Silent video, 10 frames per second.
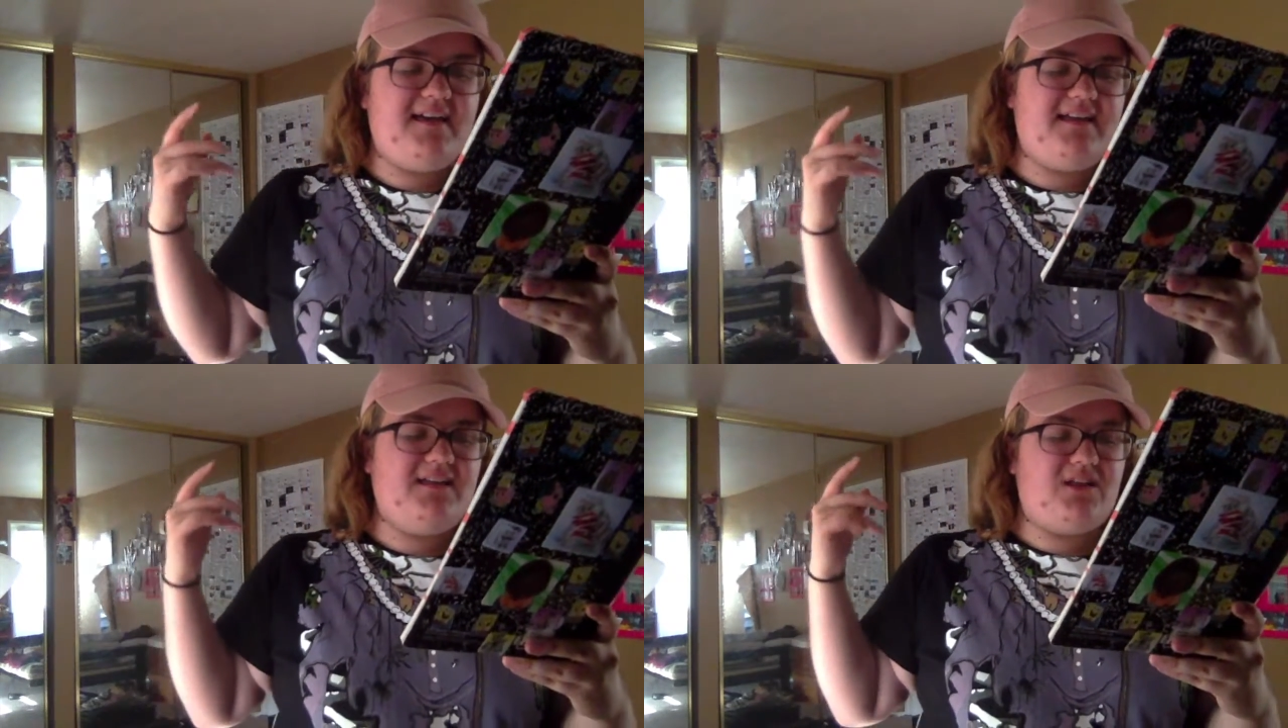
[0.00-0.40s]

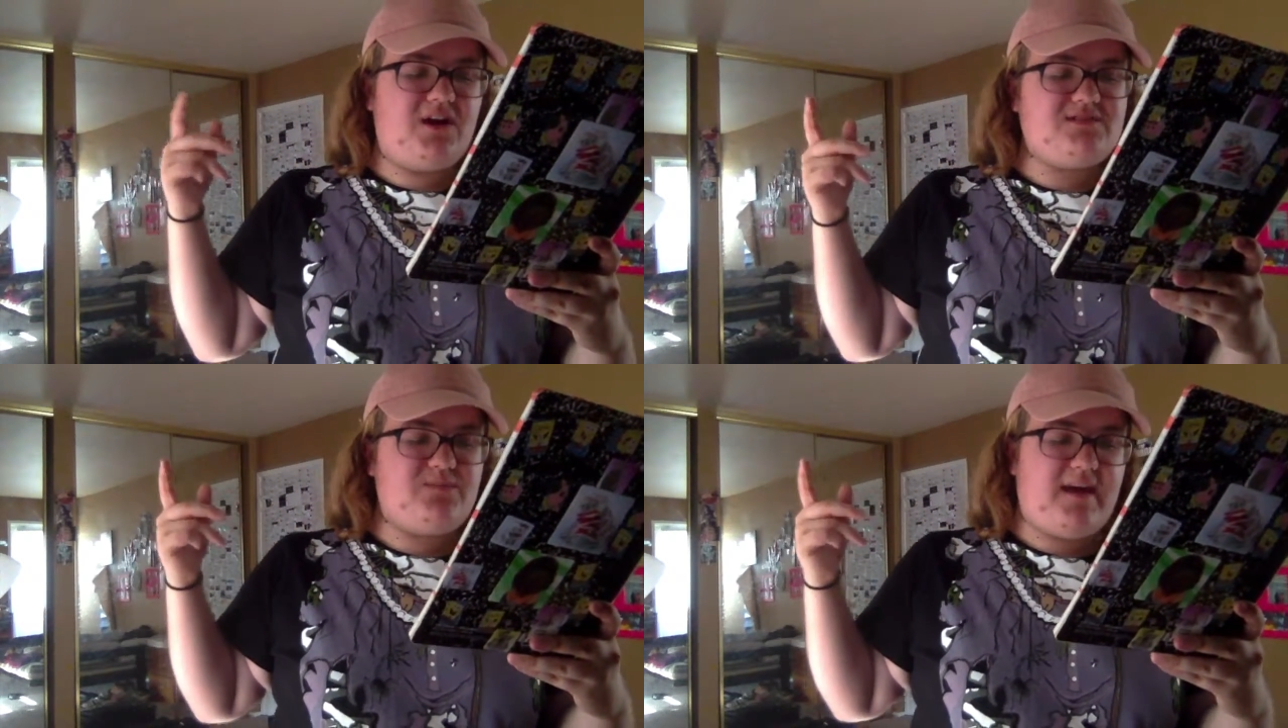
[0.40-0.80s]
he
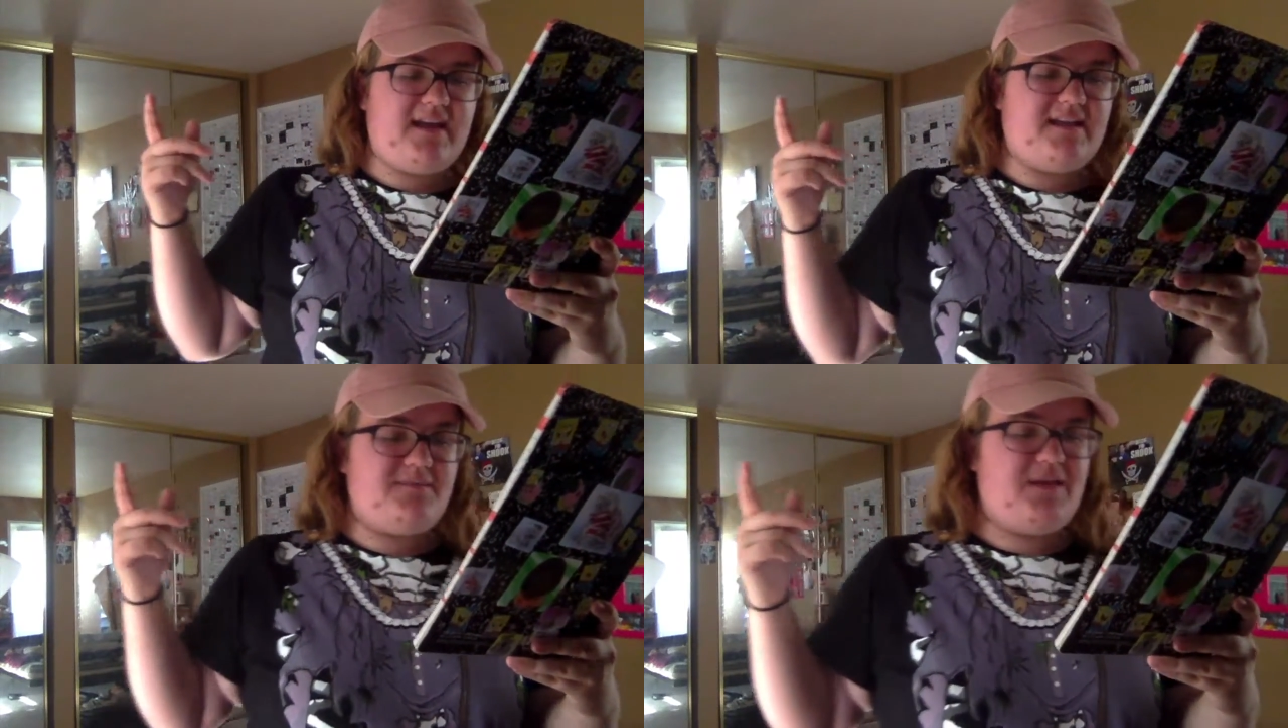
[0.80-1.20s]
lost
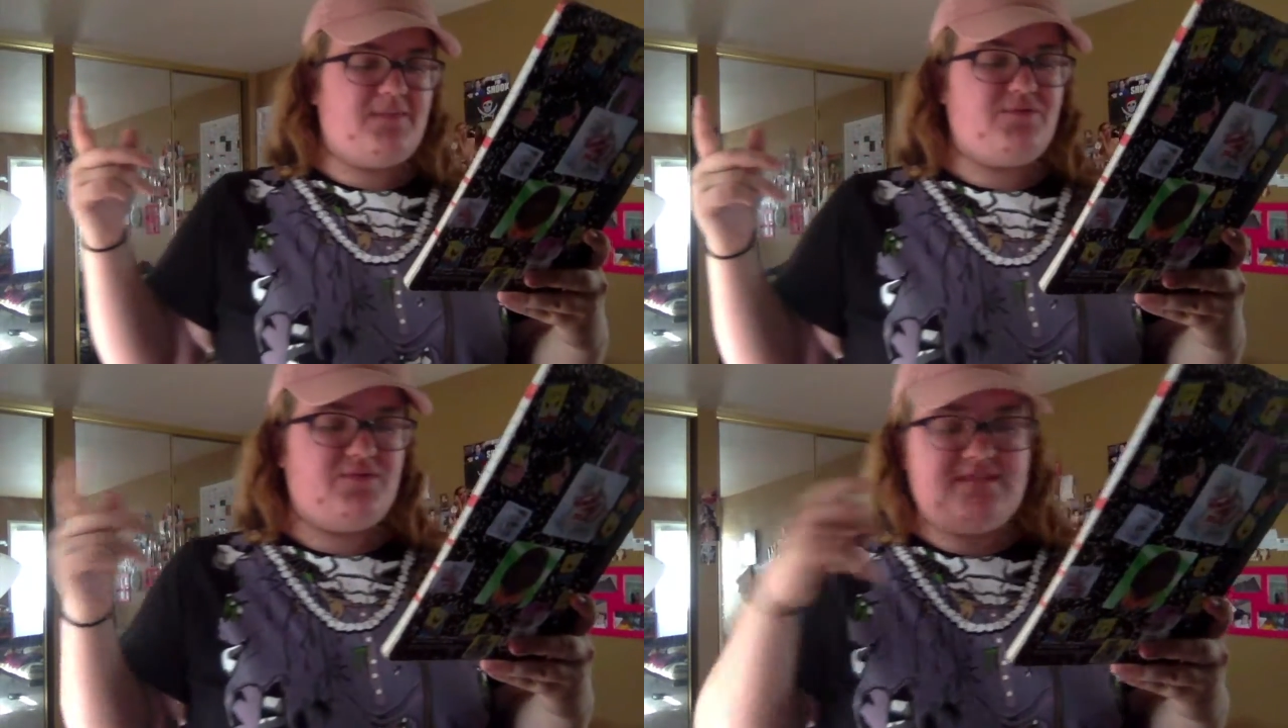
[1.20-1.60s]
weight and
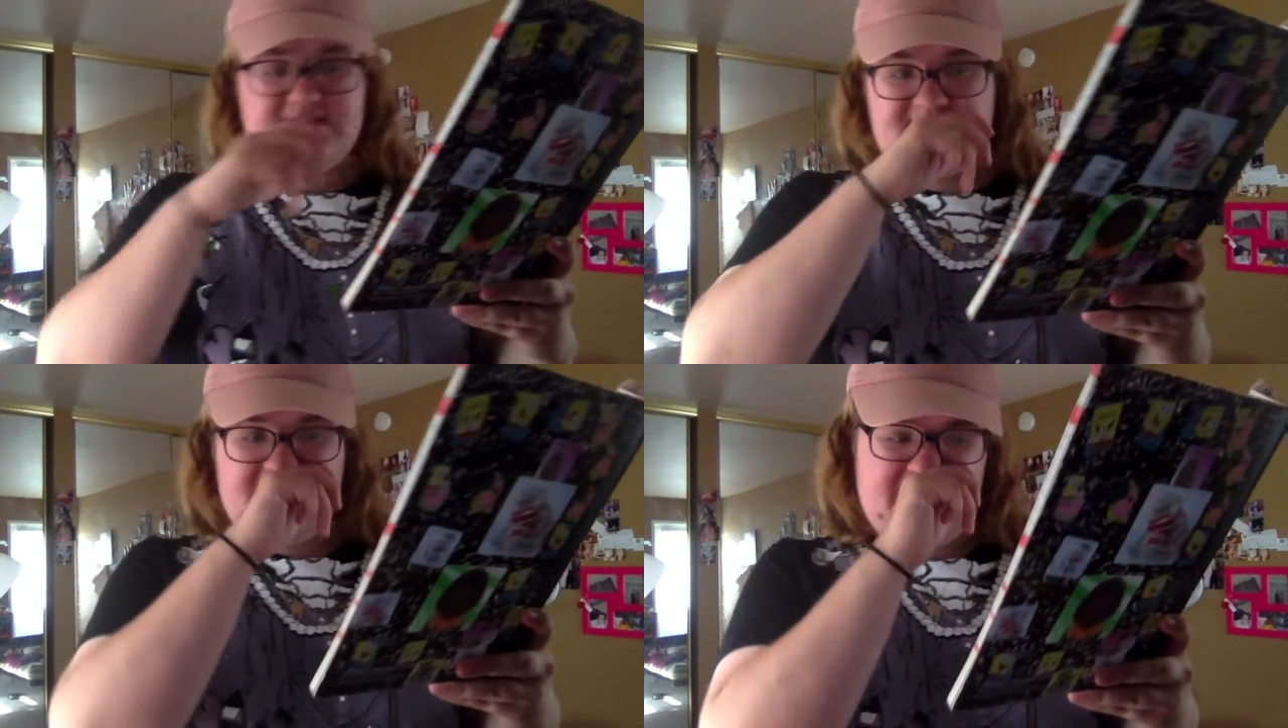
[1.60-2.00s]
improved
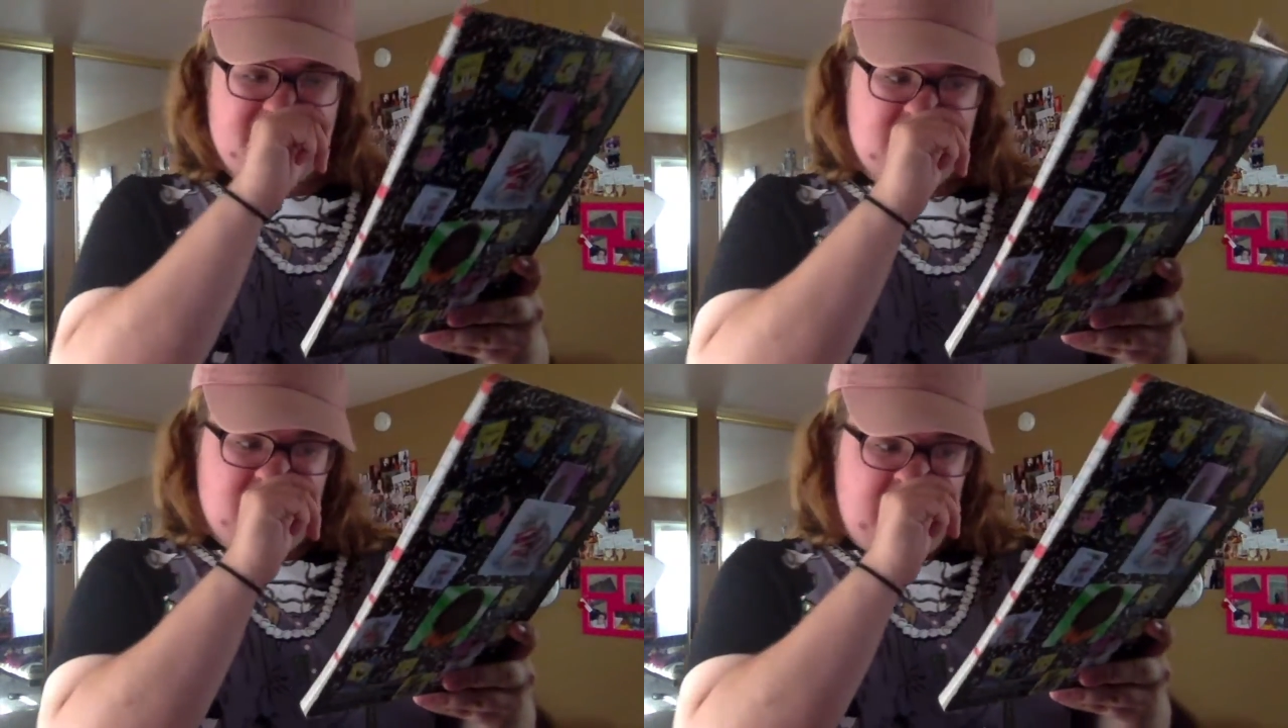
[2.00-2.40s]
his
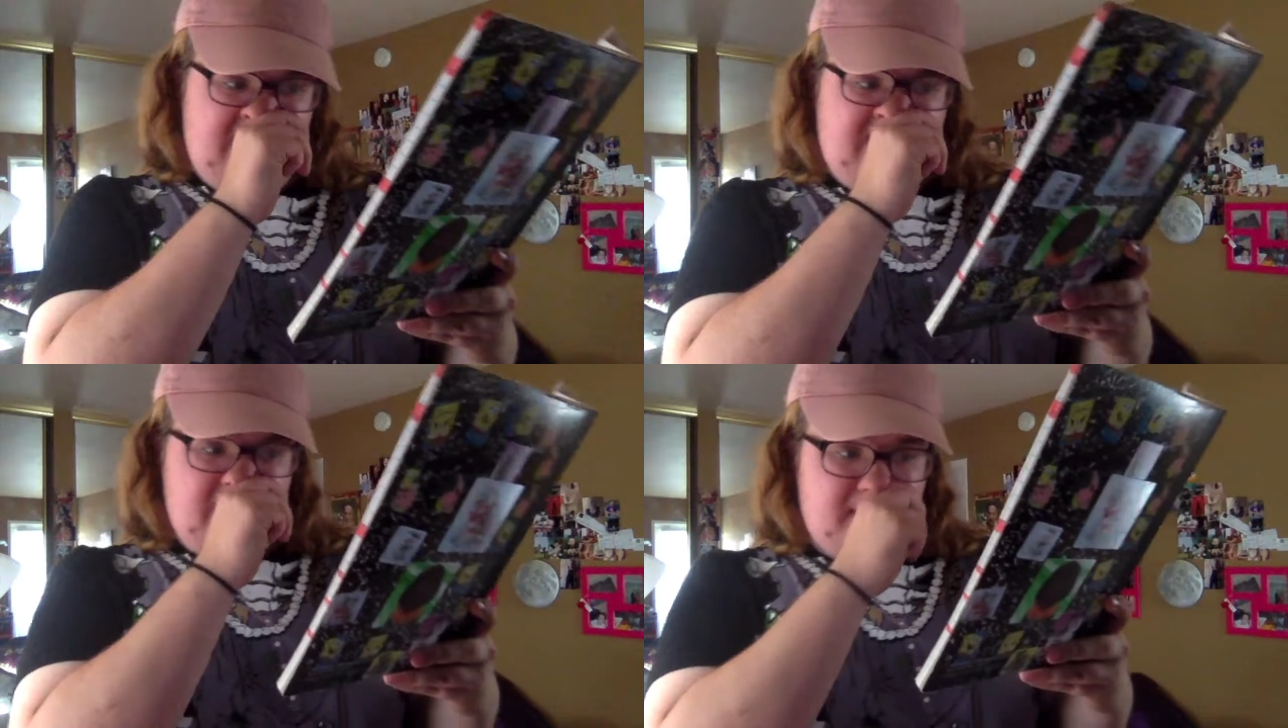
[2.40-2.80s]
condition
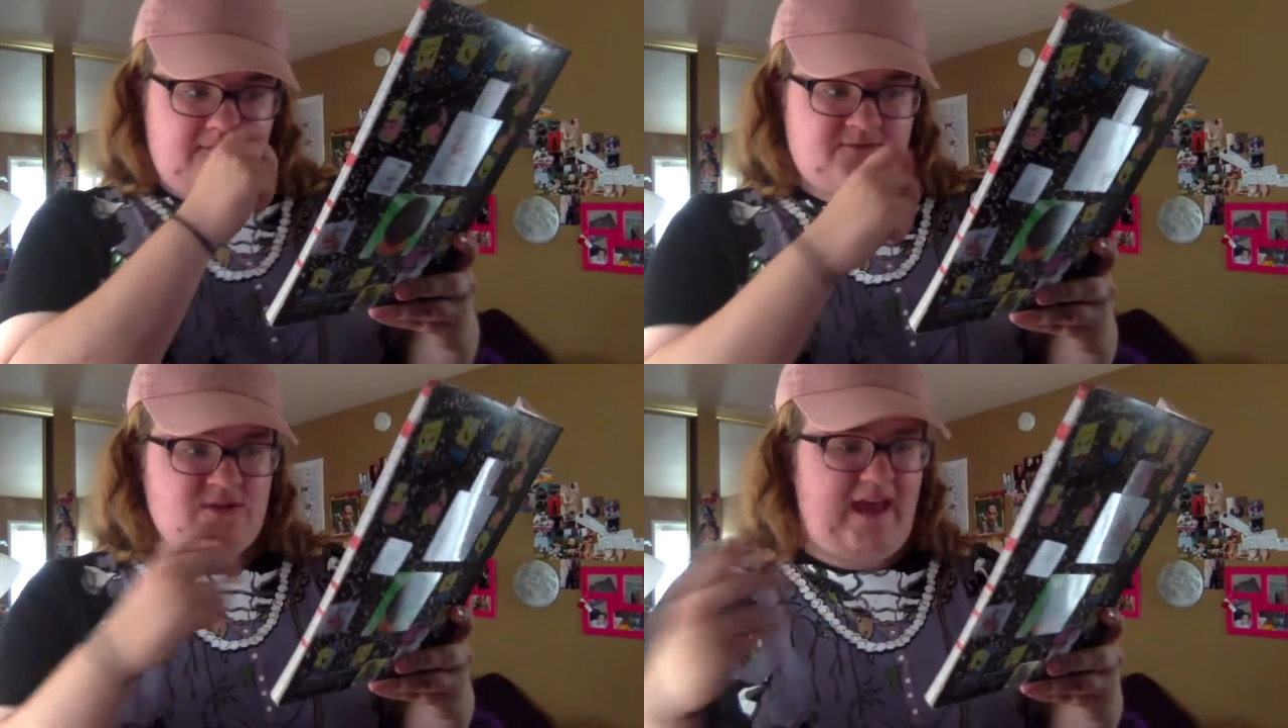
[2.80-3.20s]
of,